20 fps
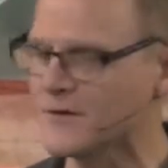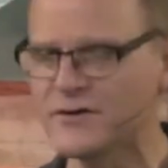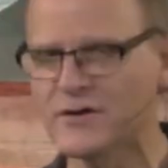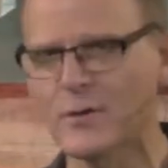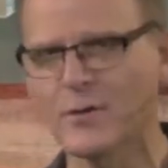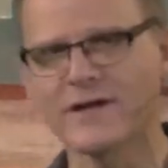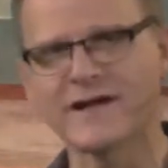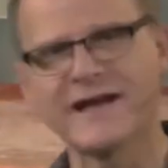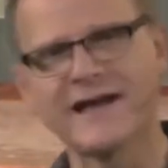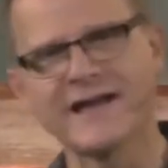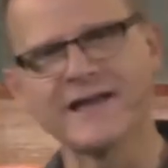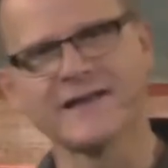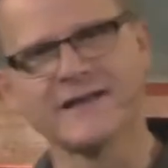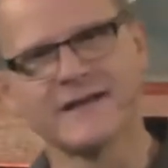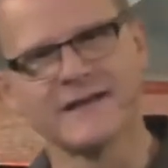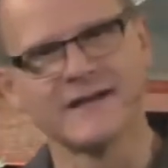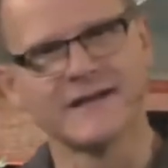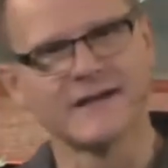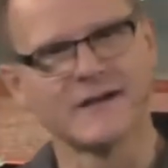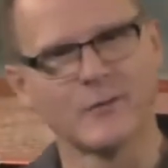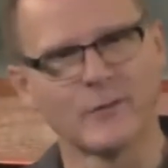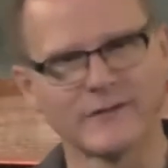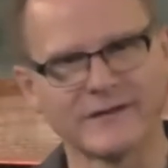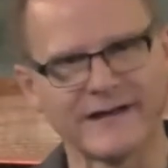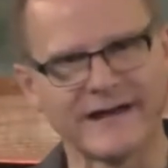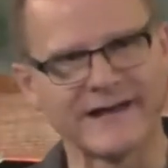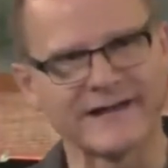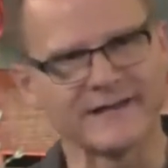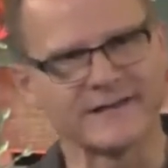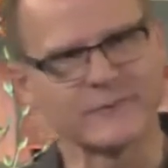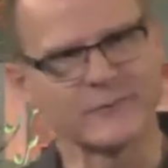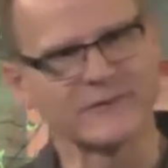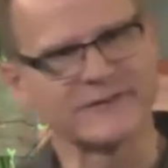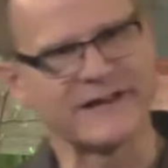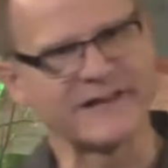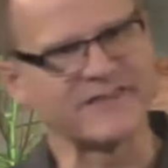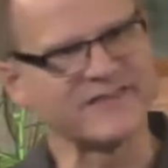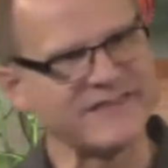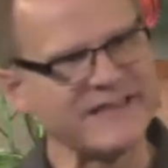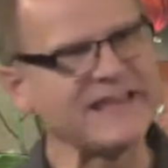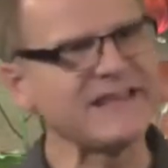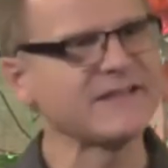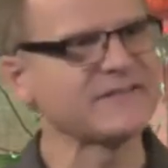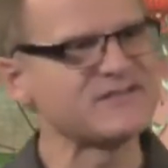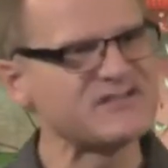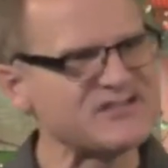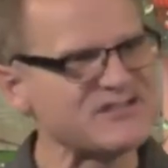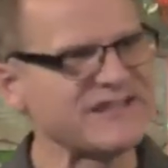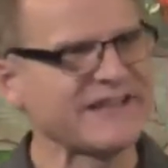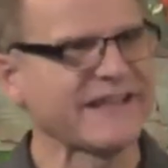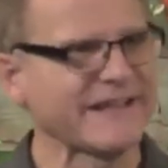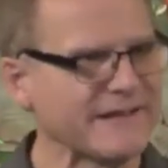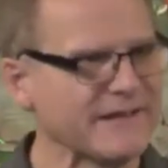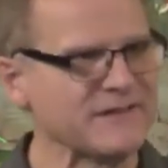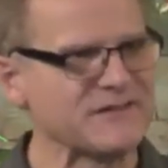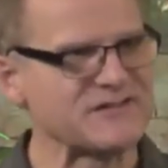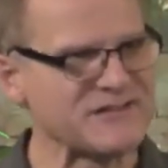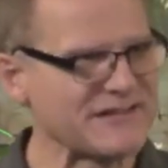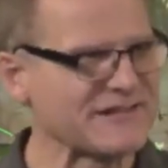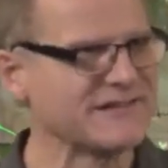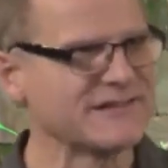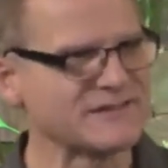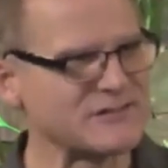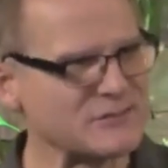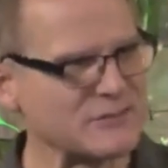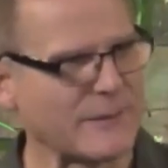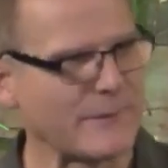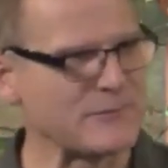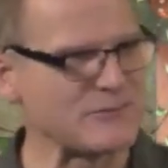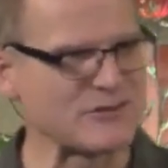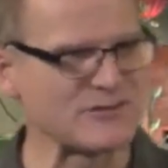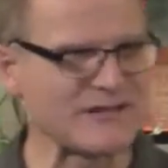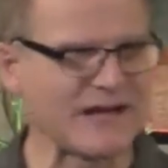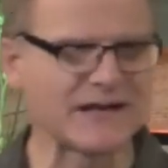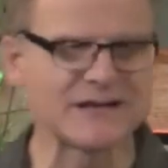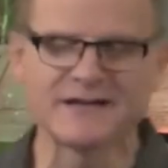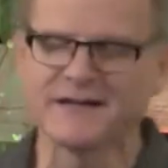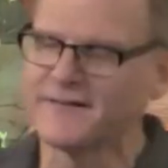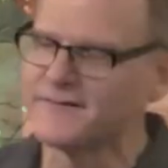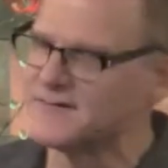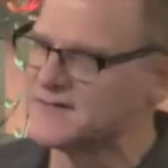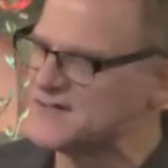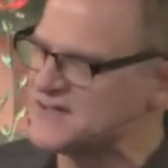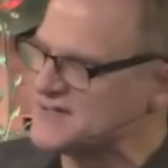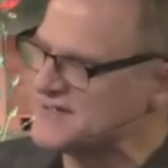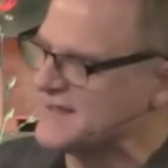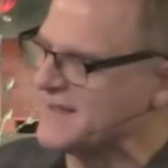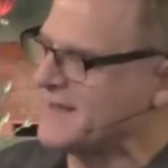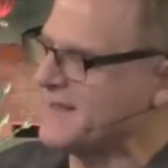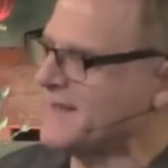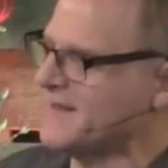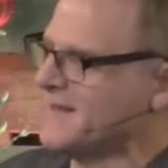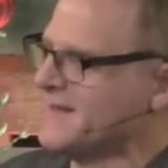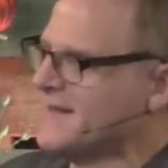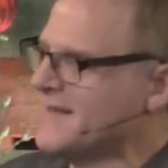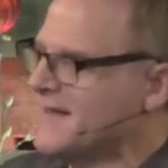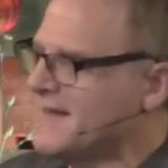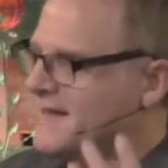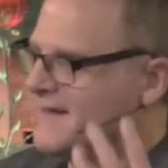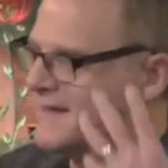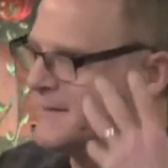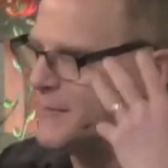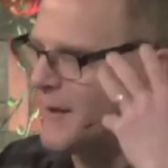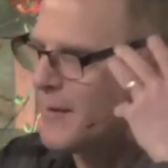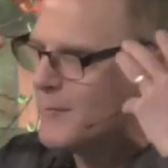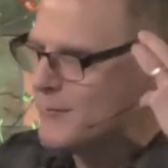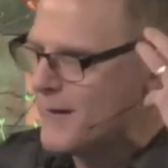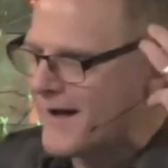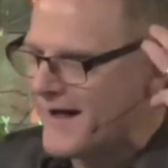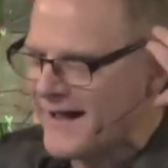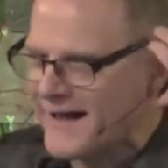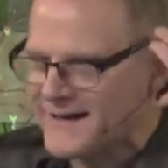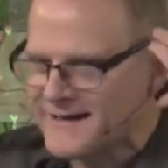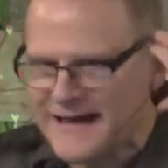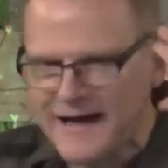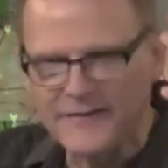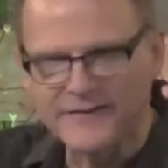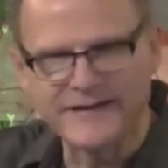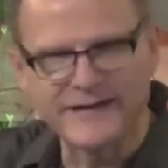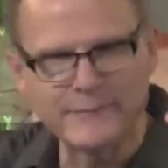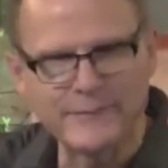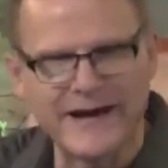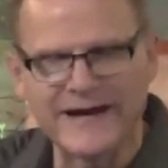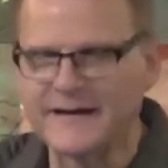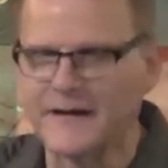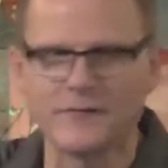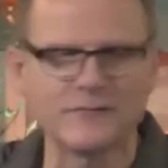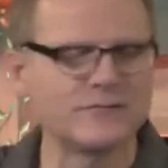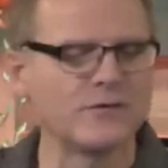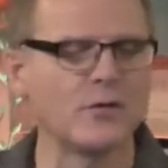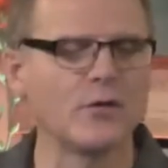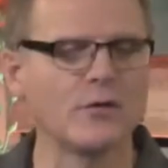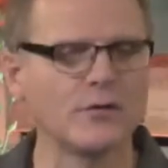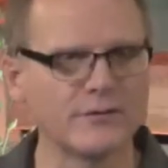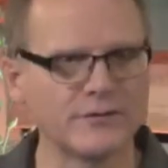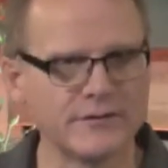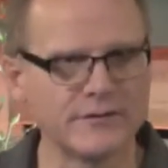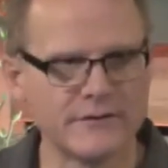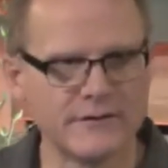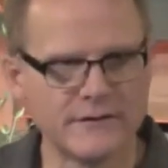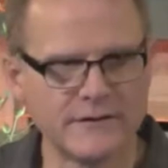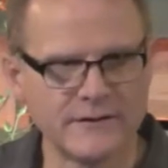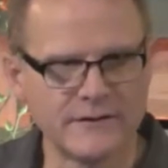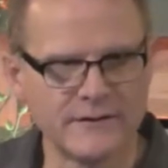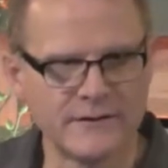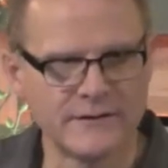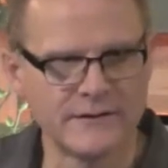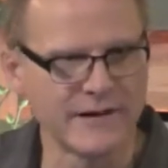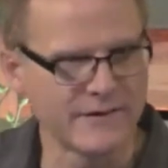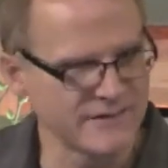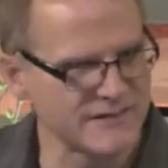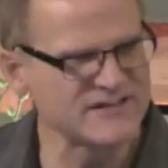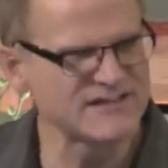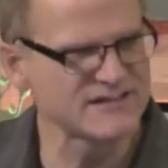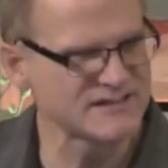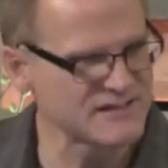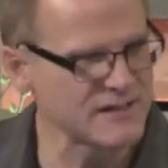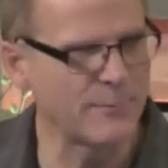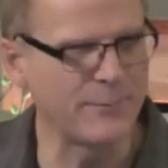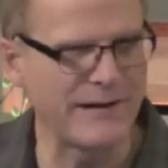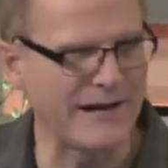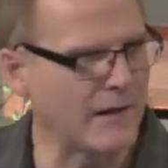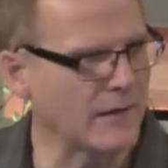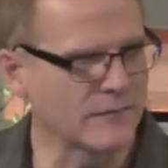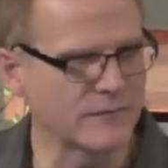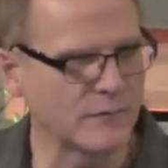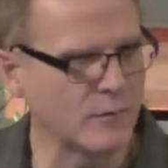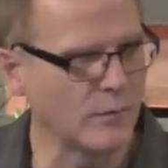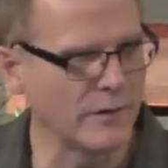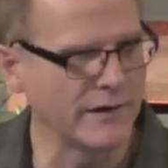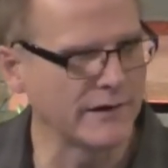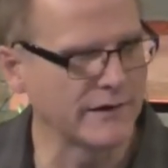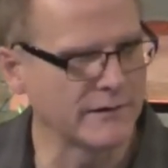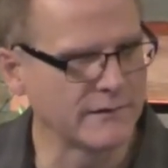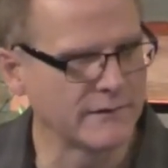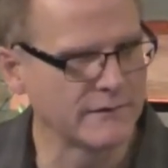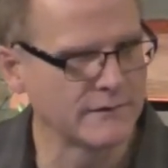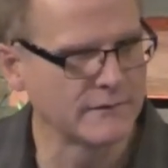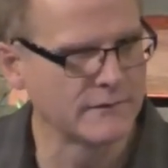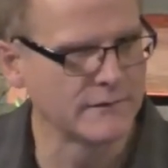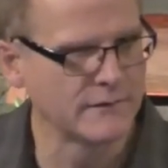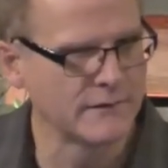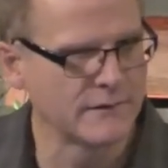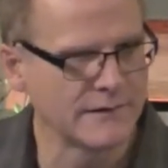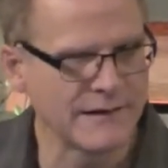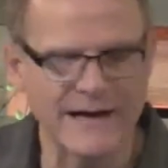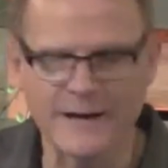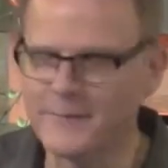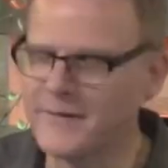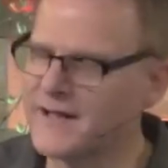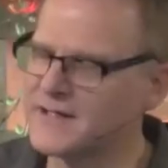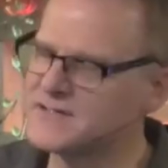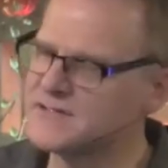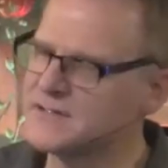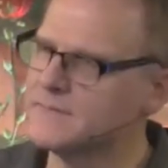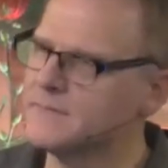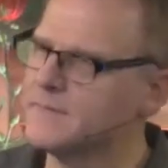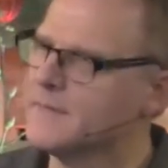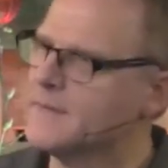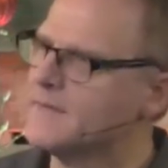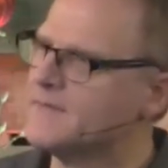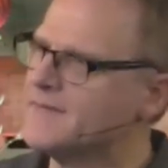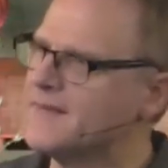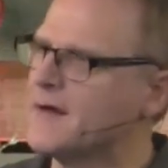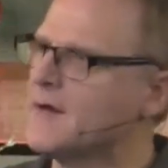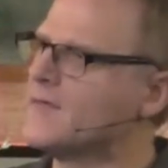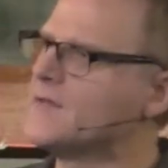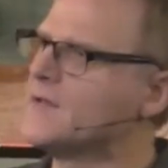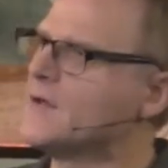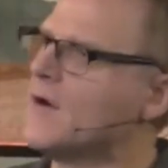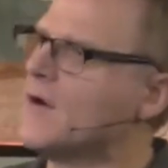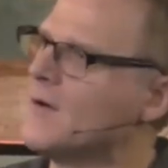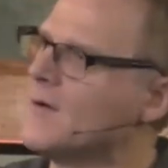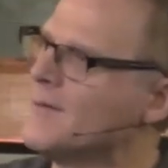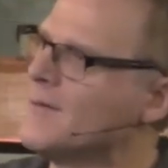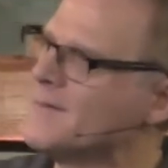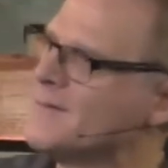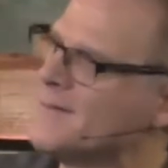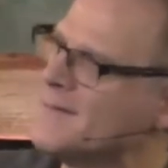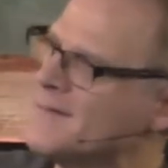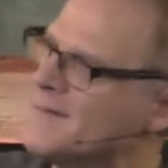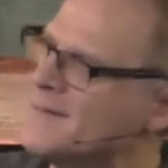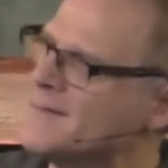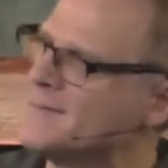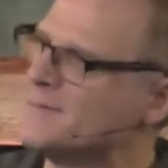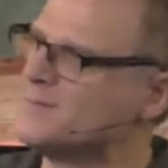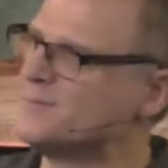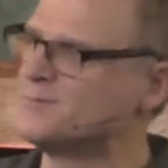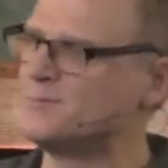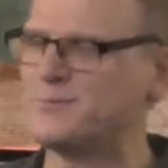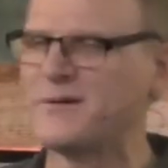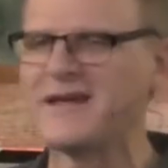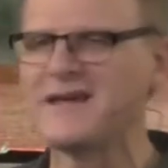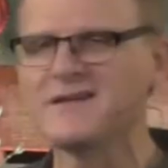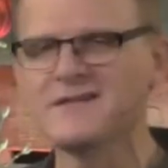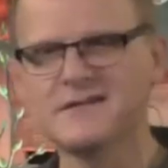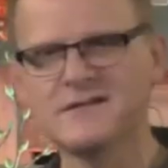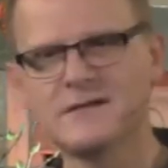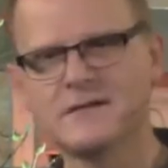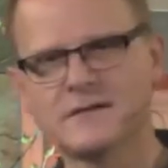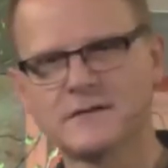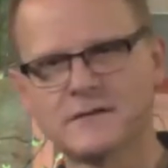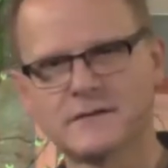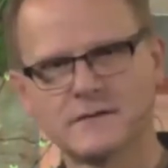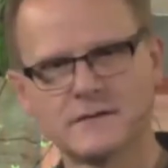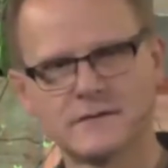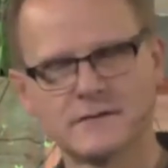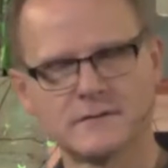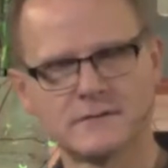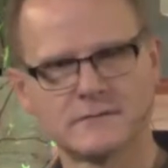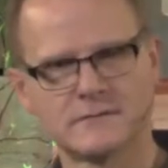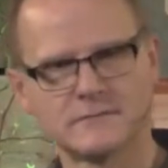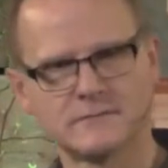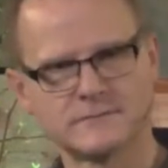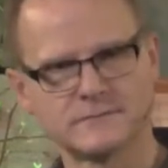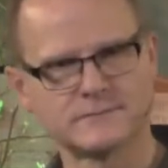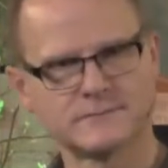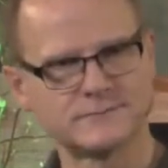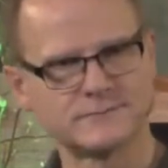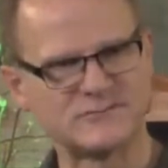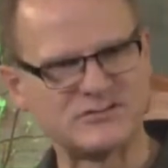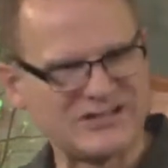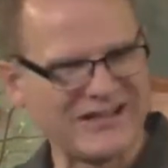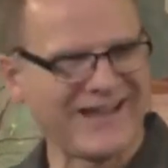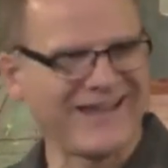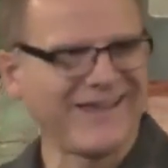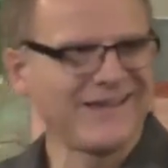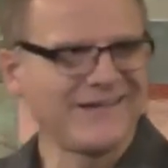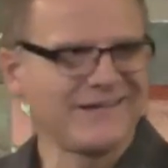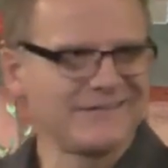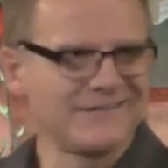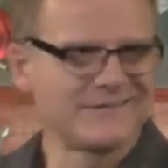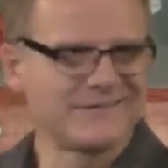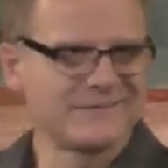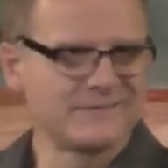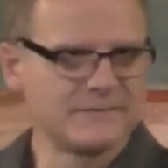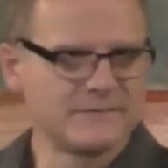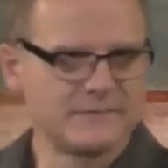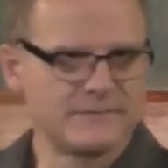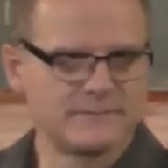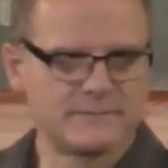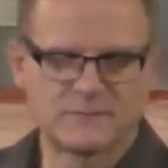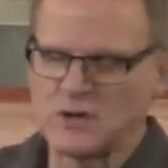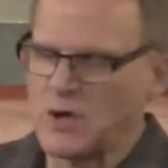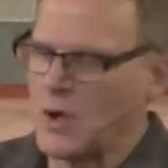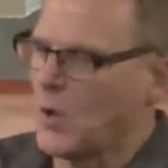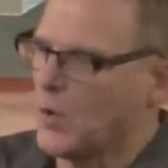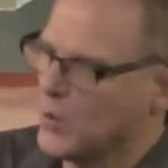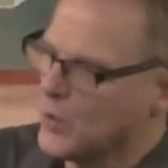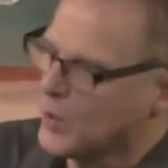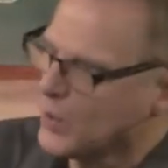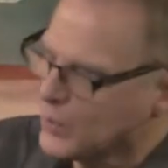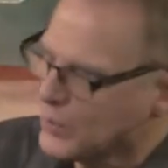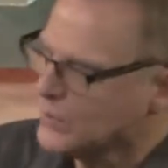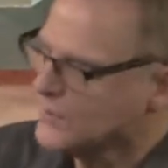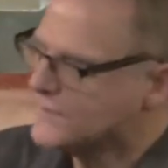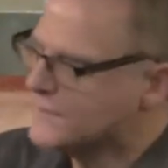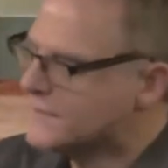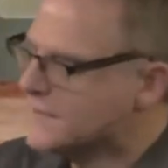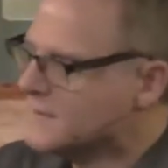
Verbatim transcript: know, when I, when, I, when I think of scenes in the scriptures, I love to see in my mind how they might unfold. And this is a powerful one. I imagine there they are beaten, chained, cold.